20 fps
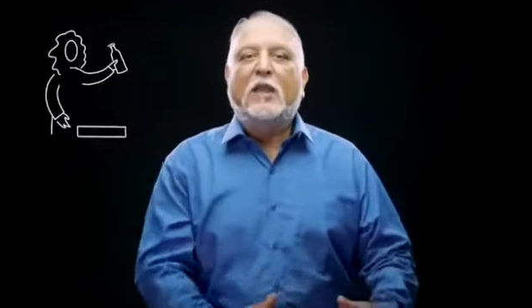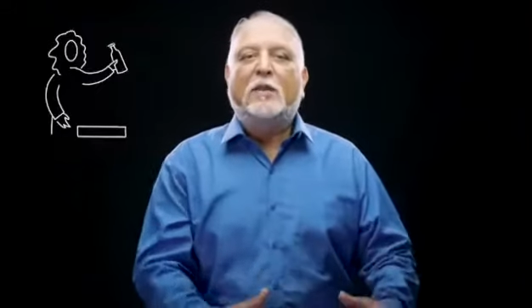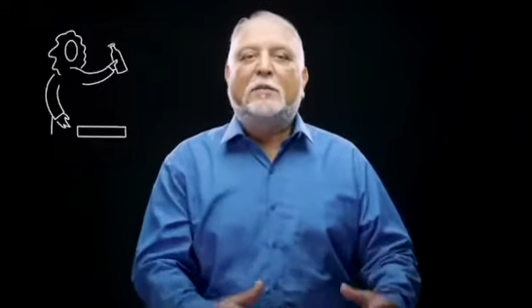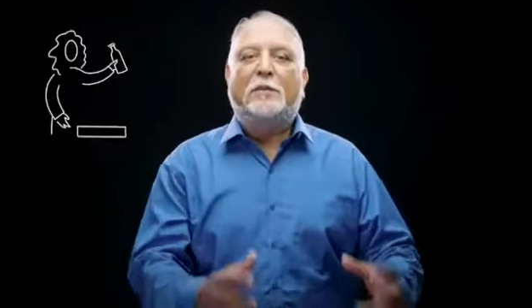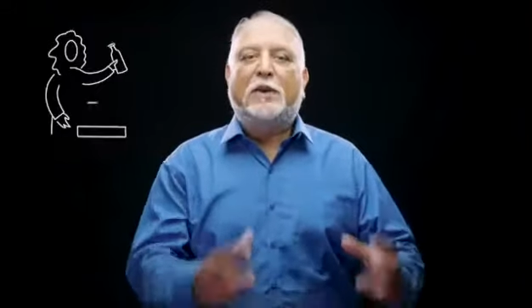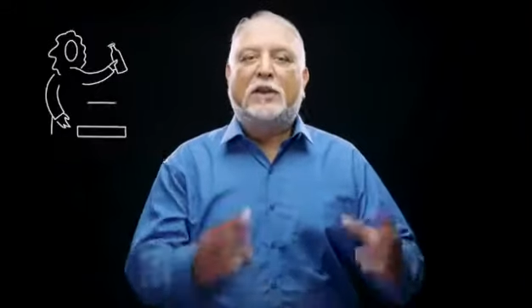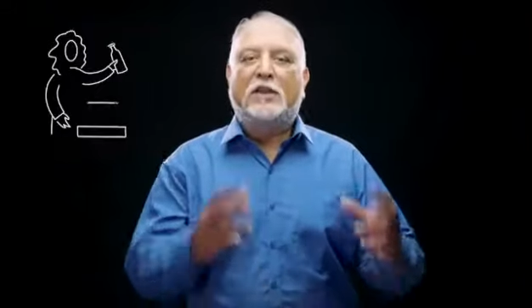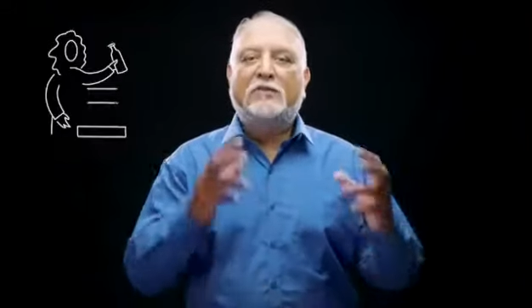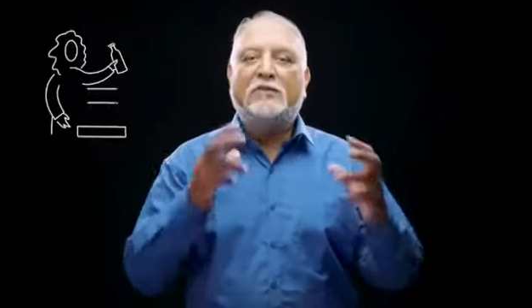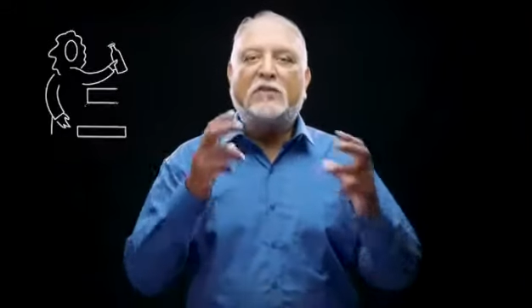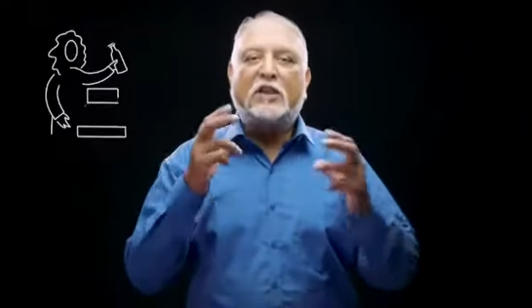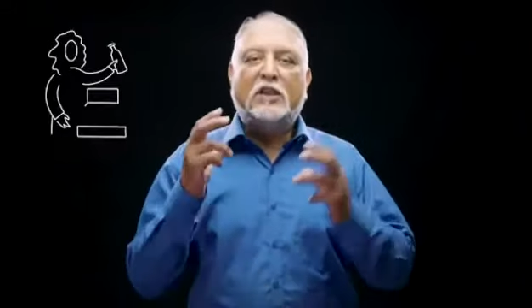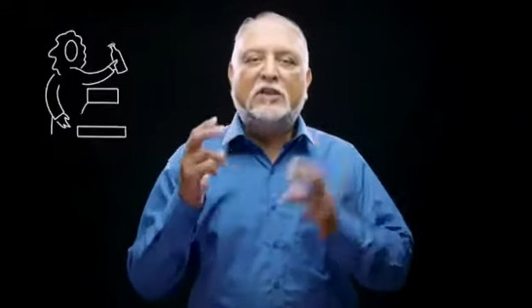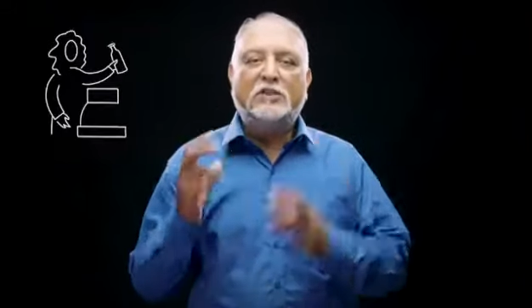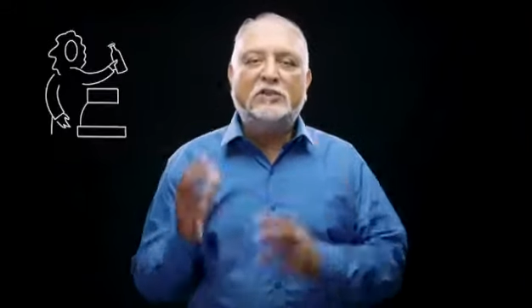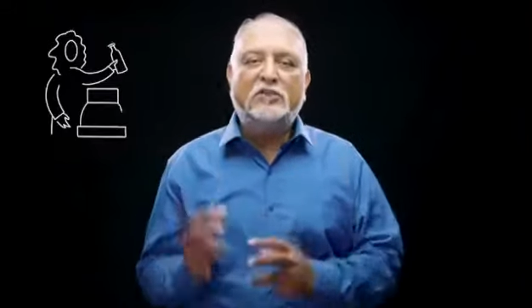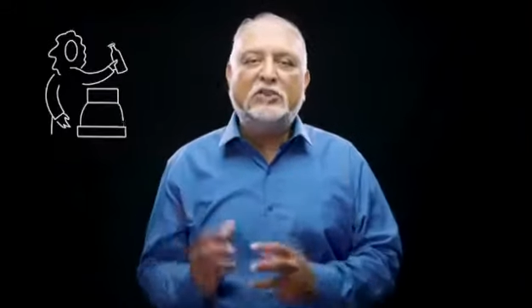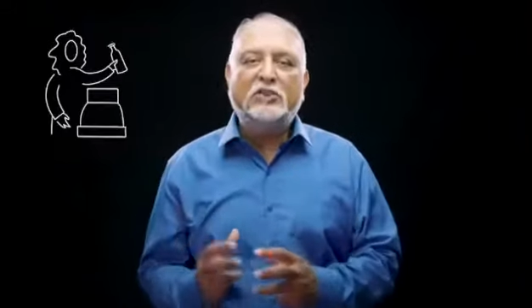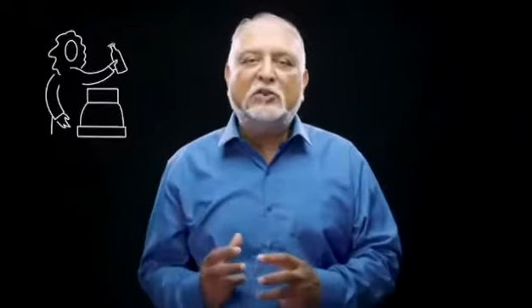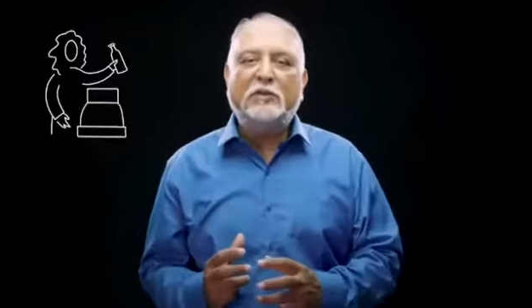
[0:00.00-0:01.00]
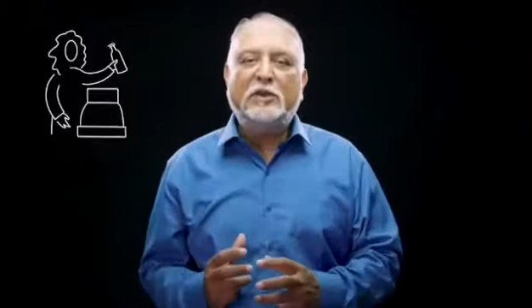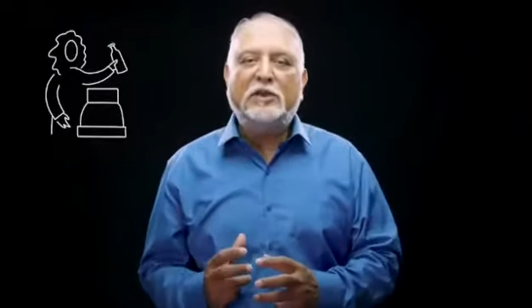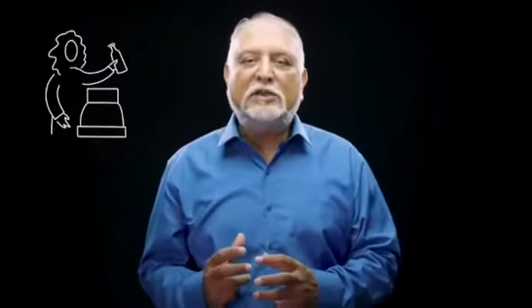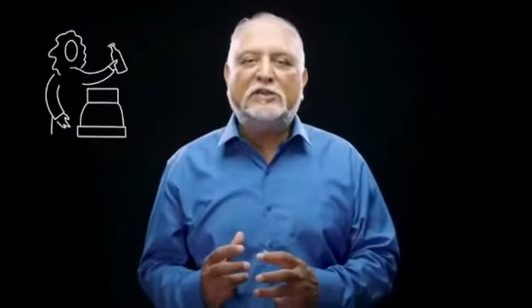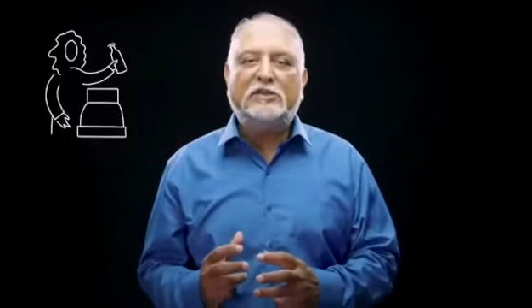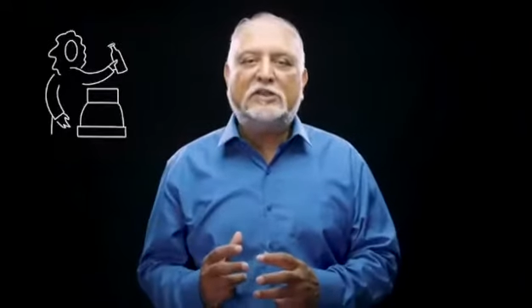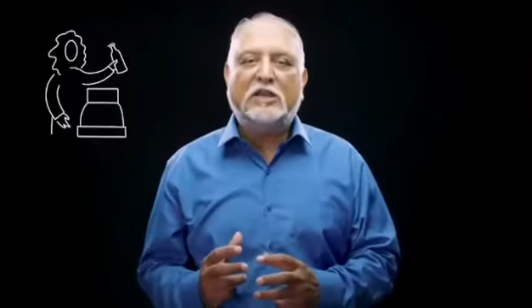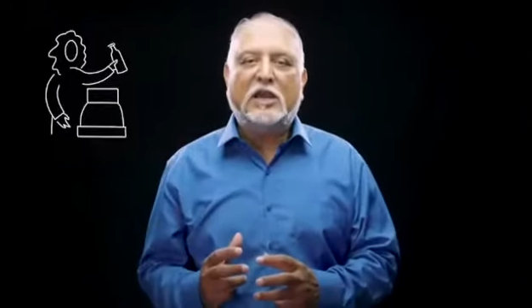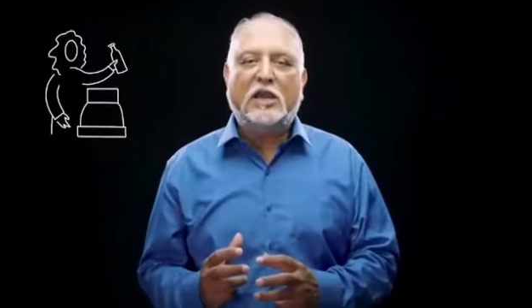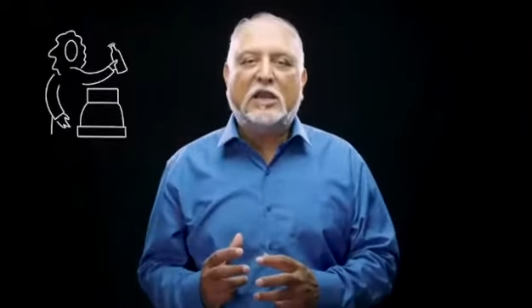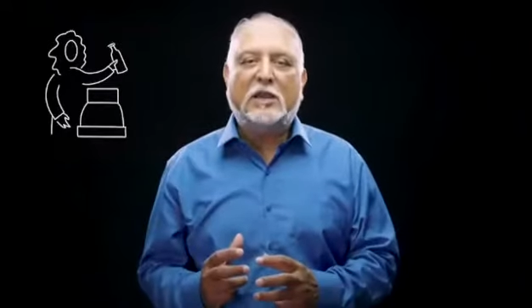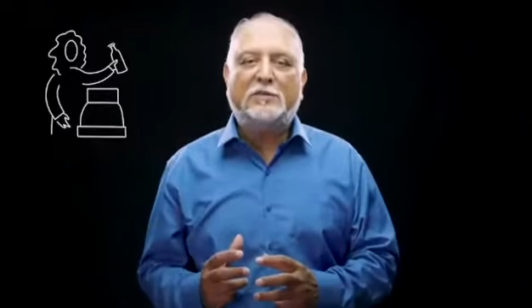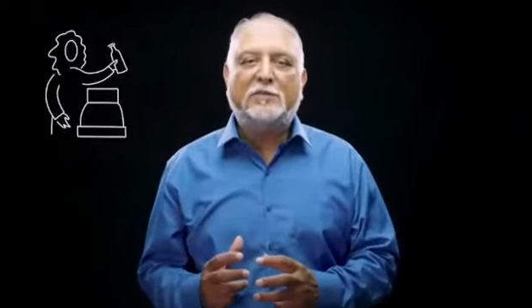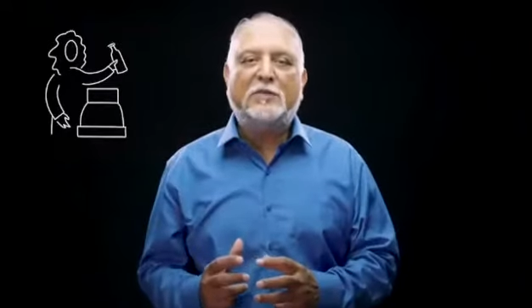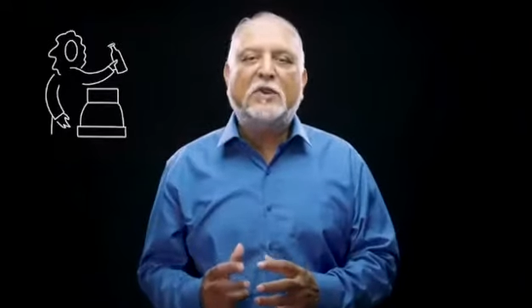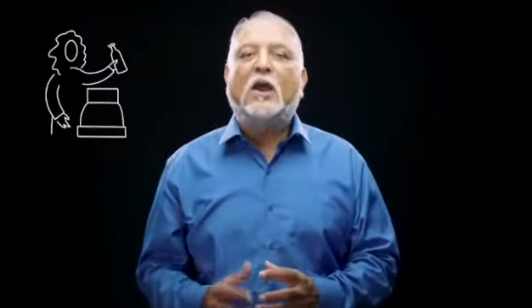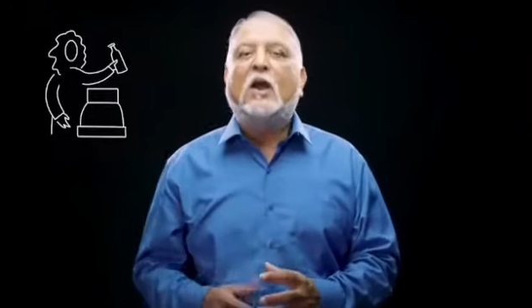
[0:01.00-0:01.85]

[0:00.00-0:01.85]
But if the consumer is corrupt,